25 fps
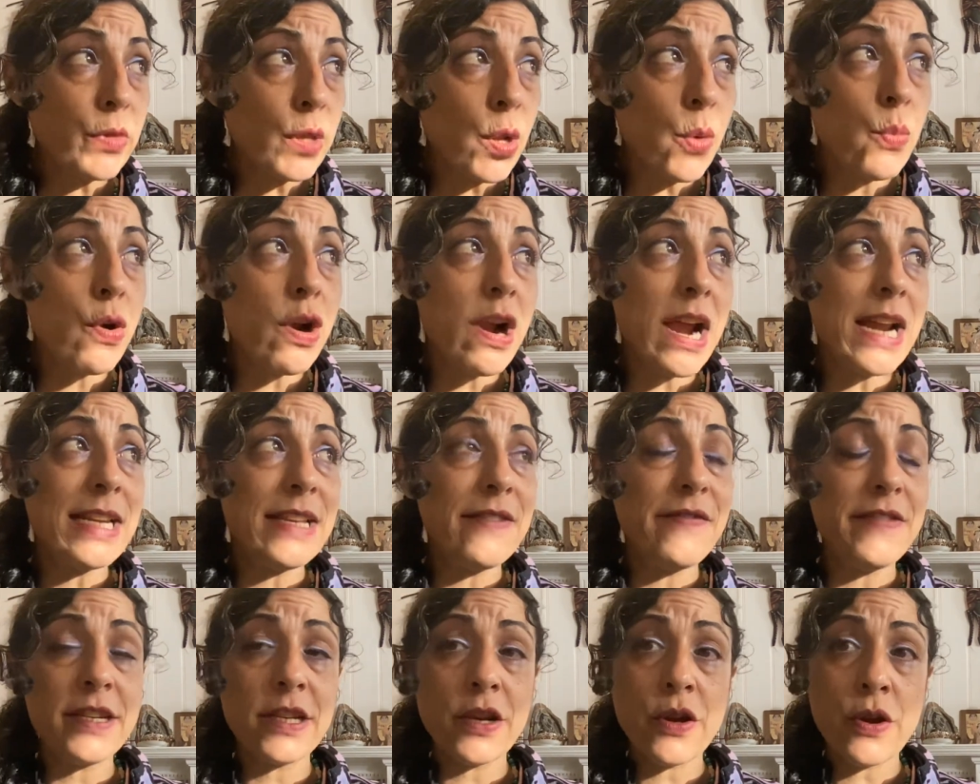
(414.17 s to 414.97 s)
Where I
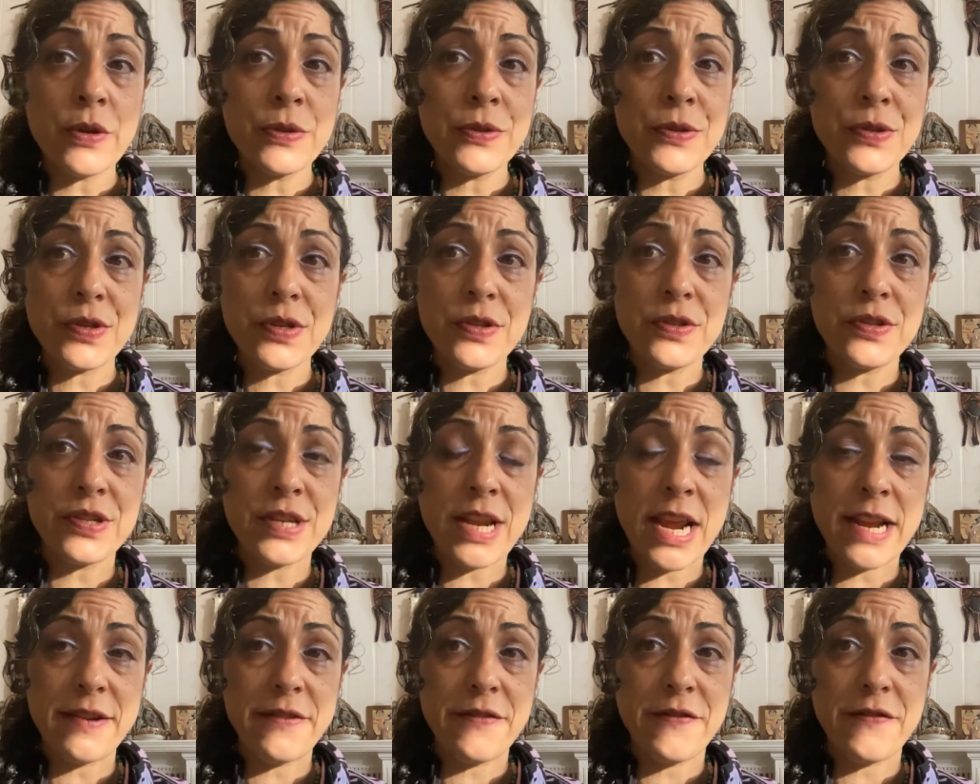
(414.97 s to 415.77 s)
live in a constant
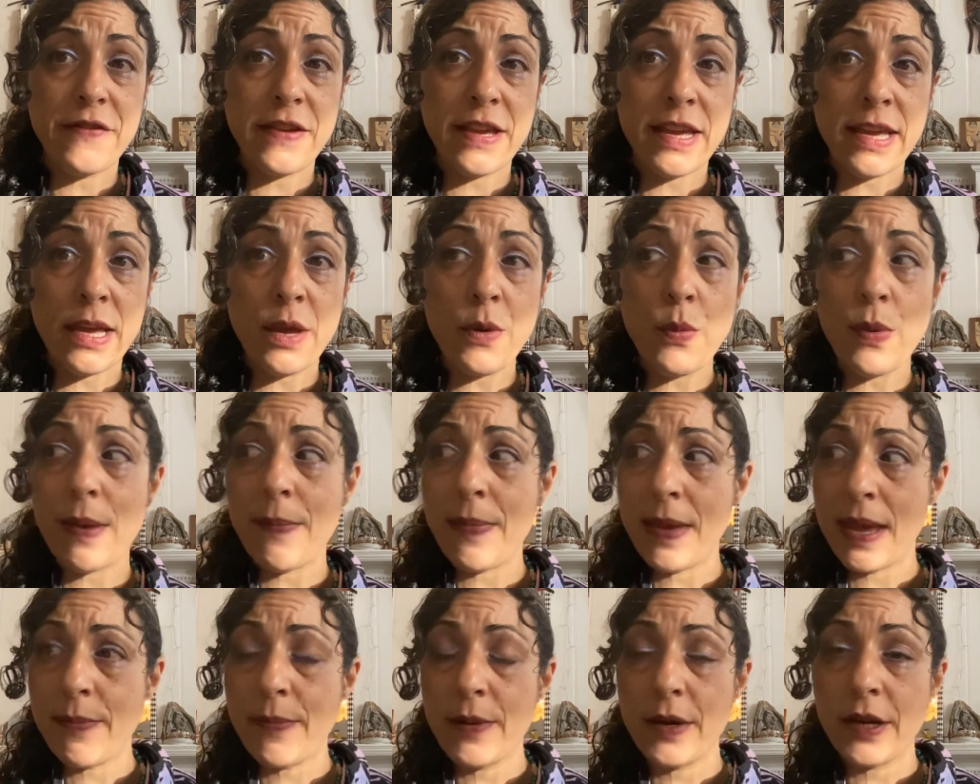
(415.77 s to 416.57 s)
state of fear, where
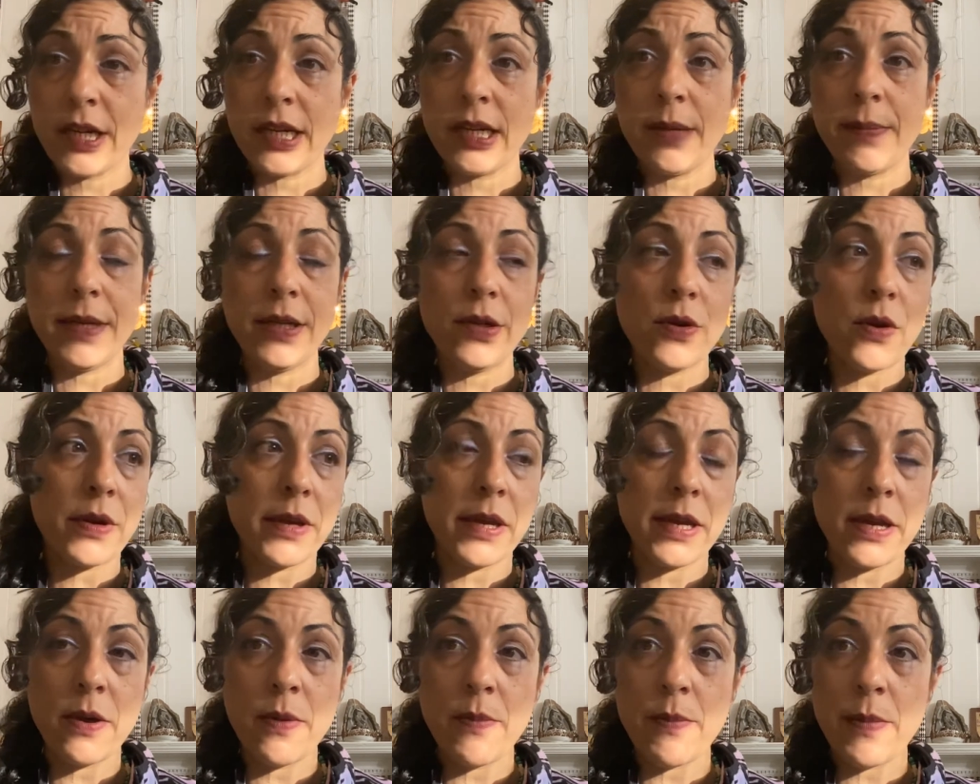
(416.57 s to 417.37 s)
people are going to be
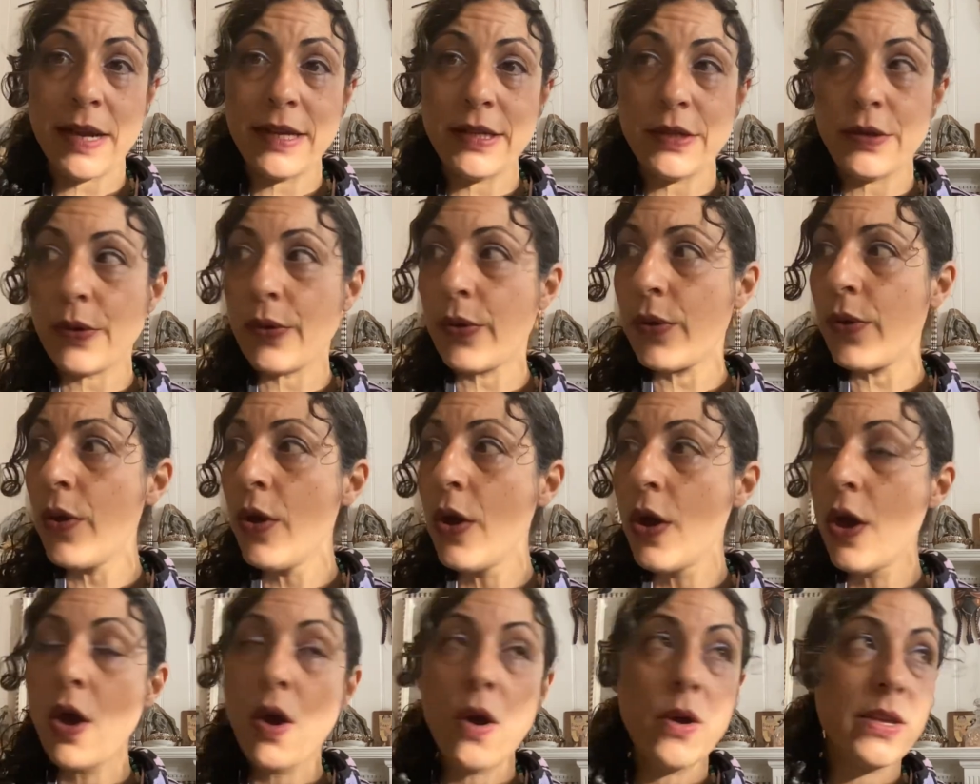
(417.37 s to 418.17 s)
knocking on my door,
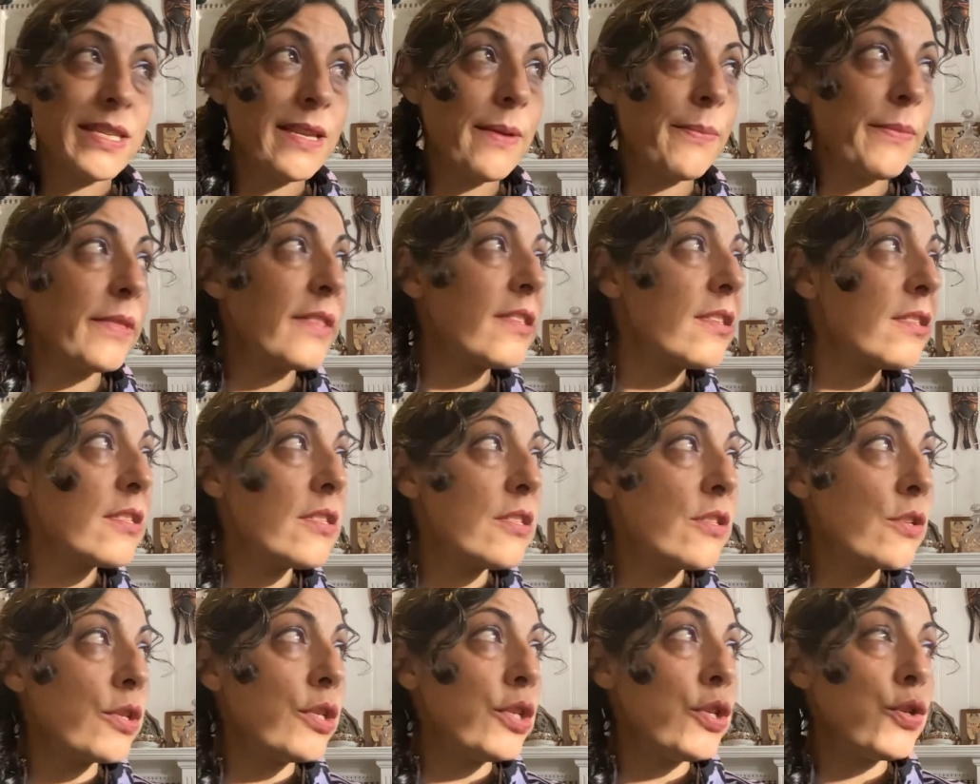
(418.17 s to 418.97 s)

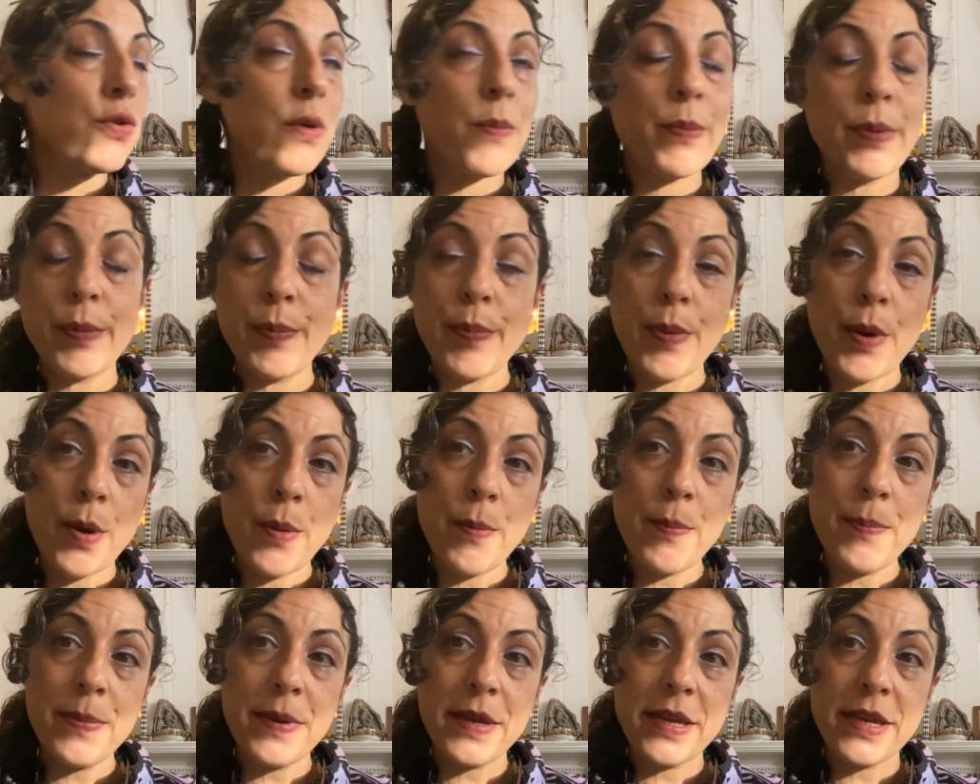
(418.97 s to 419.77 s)
someone's going to drop a
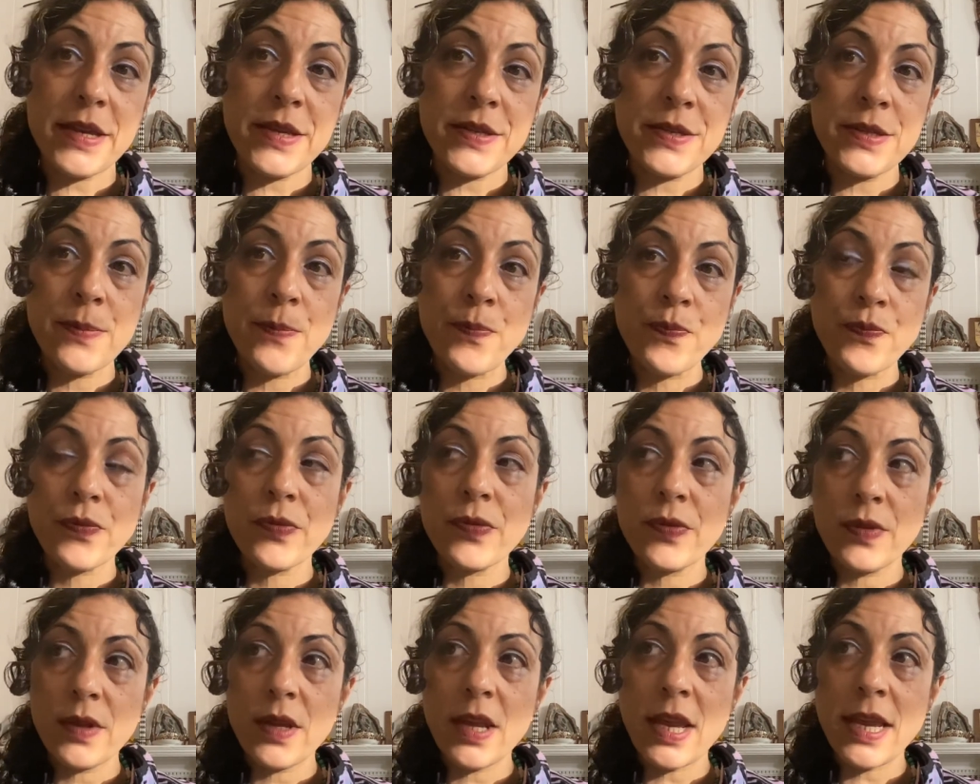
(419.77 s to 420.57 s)
bomb because
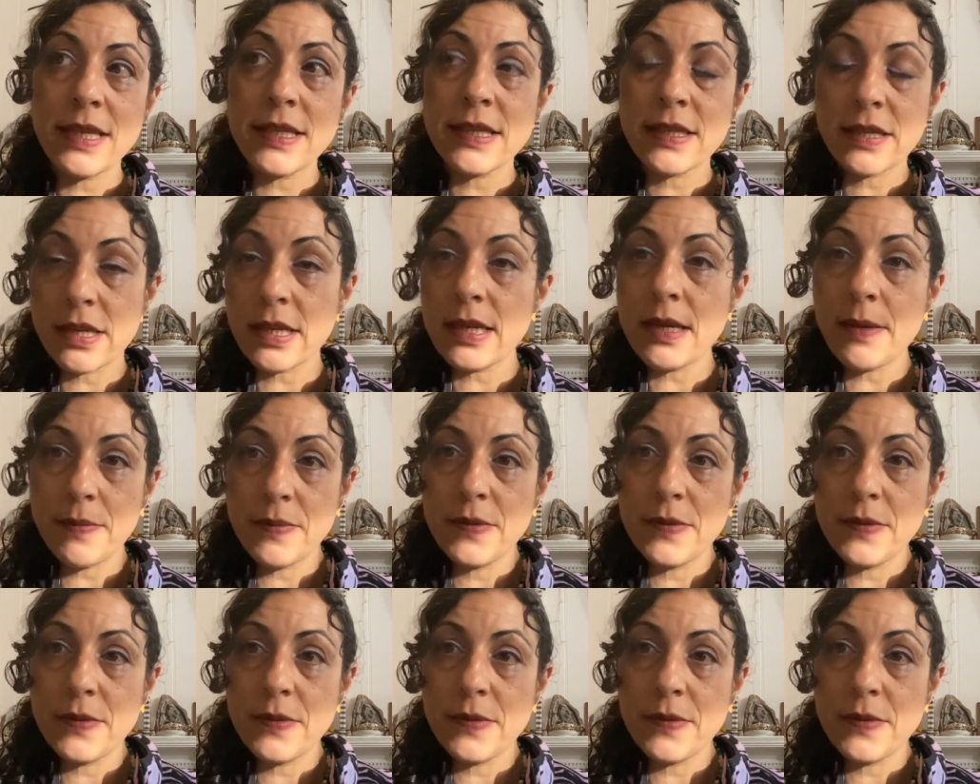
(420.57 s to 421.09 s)
it's going to